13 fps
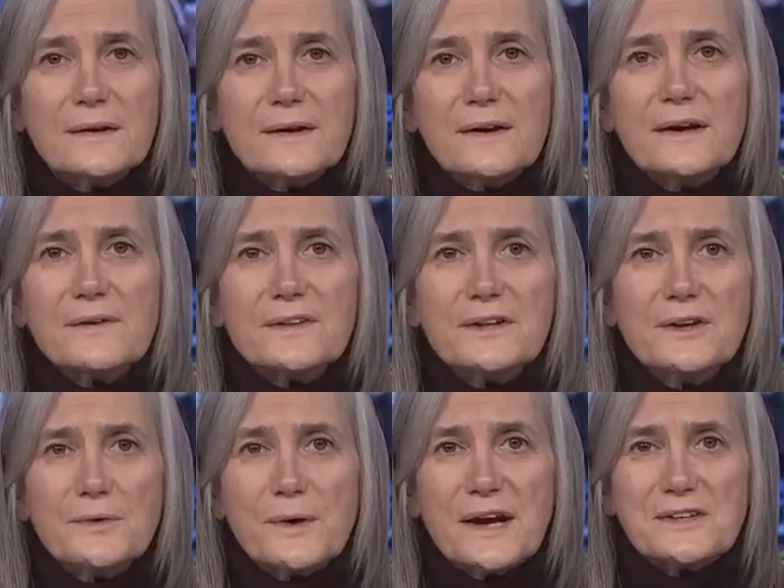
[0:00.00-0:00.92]
Here in
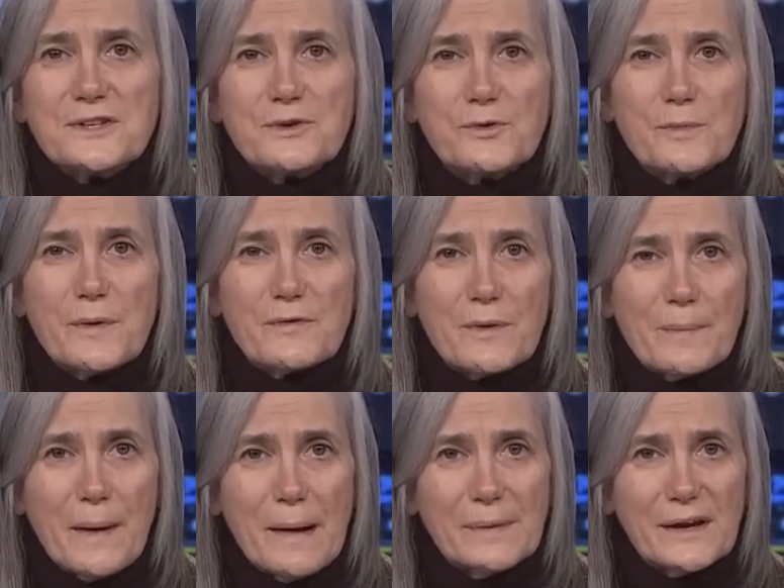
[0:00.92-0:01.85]
the U.S., a group of
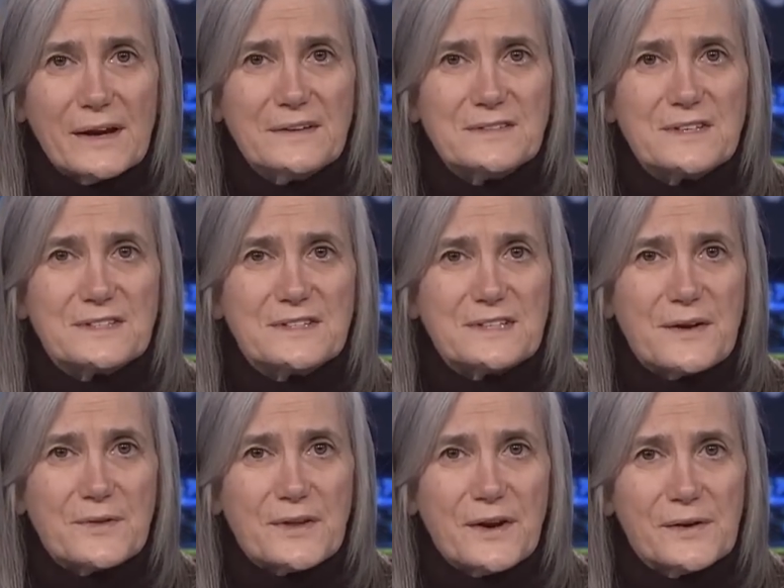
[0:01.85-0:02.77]
Republicans in
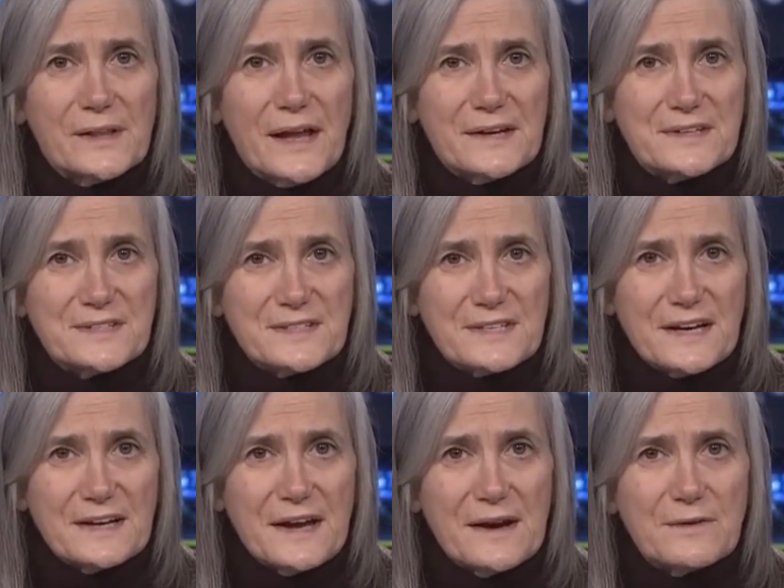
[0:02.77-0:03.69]
South Carolina's
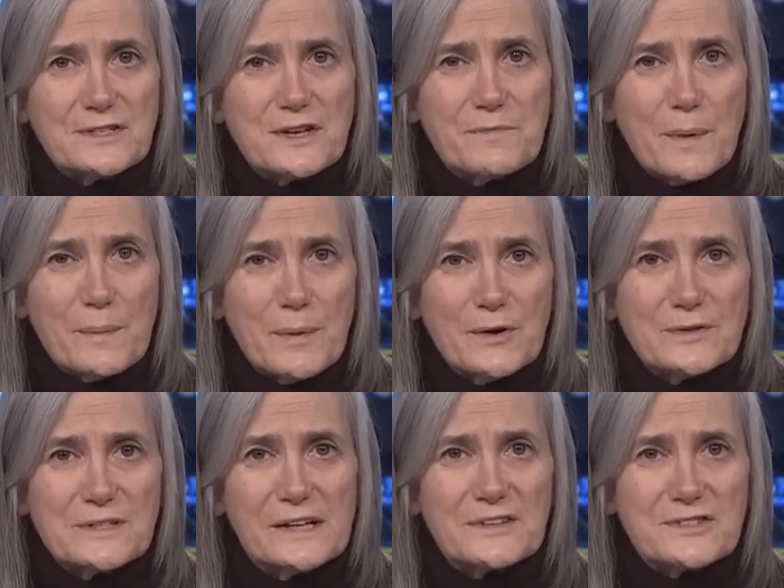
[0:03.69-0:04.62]
State House have
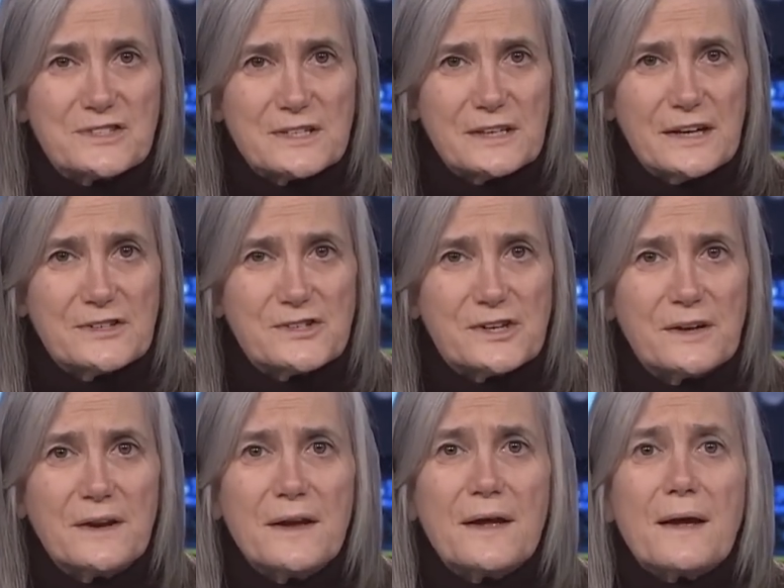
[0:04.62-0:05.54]
proposed
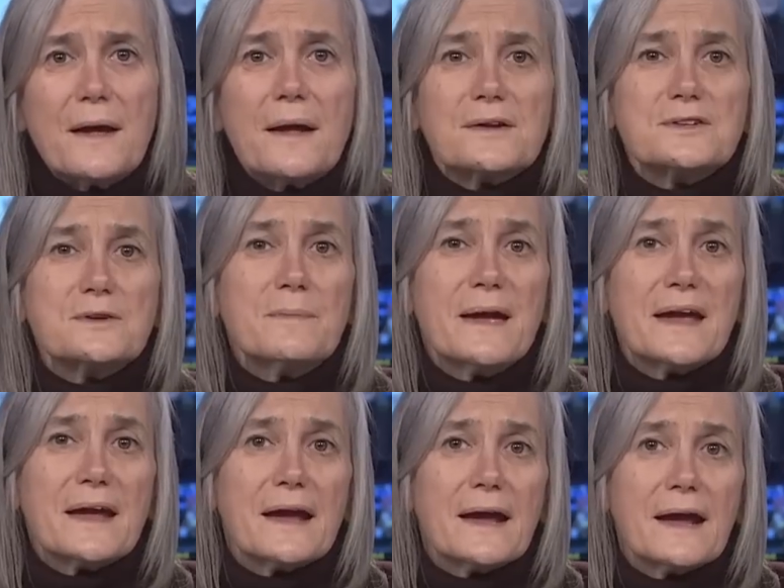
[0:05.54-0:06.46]
legislation to,
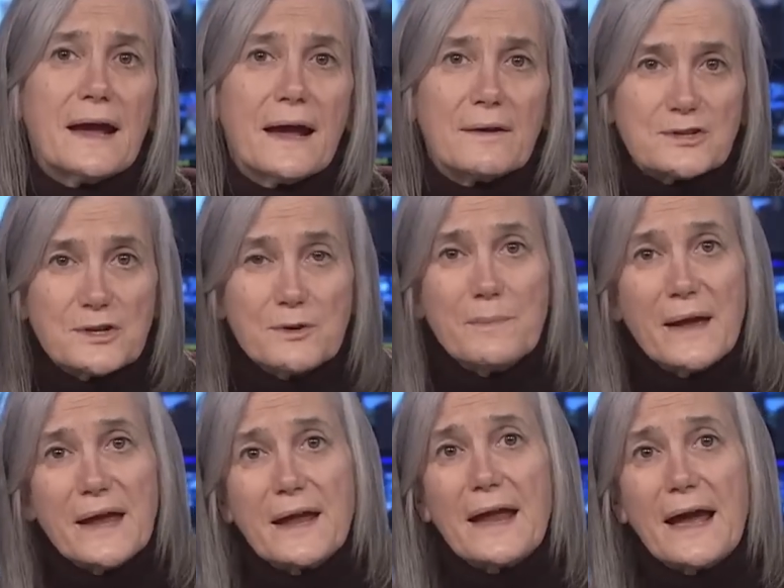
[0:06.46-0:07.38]
making, to
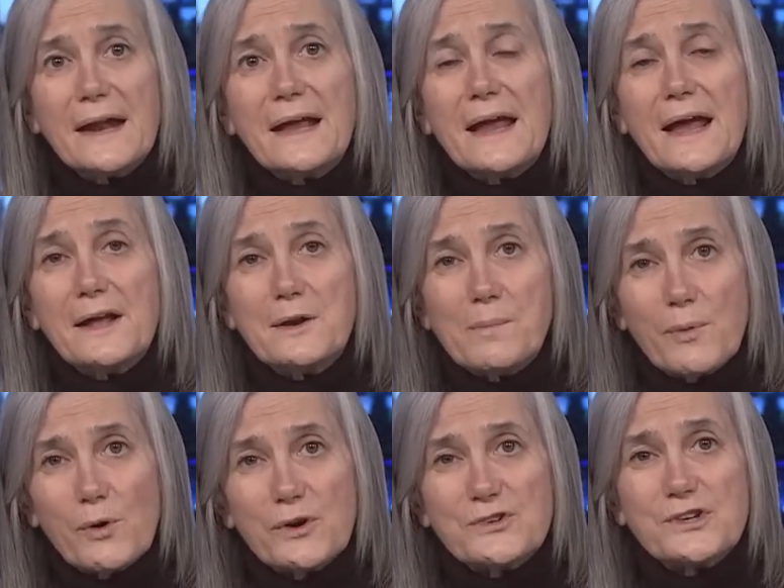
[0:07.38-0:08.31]
make getting an
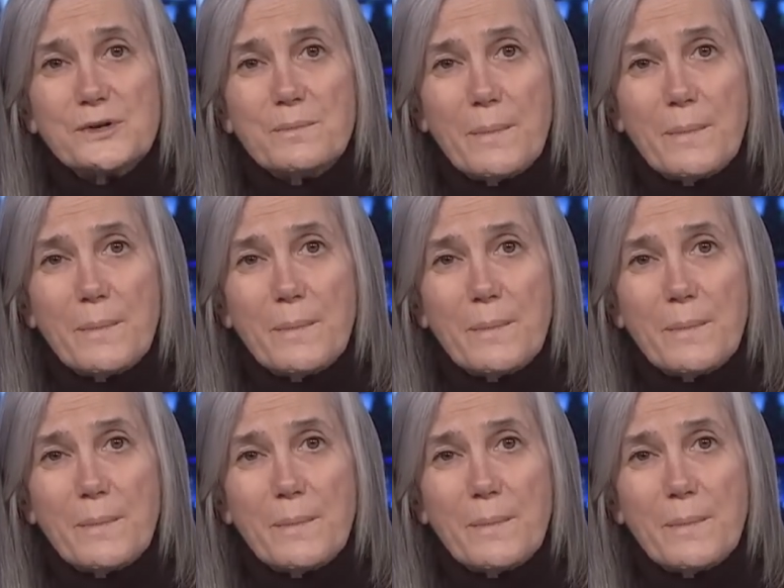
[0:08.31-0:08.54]
abortion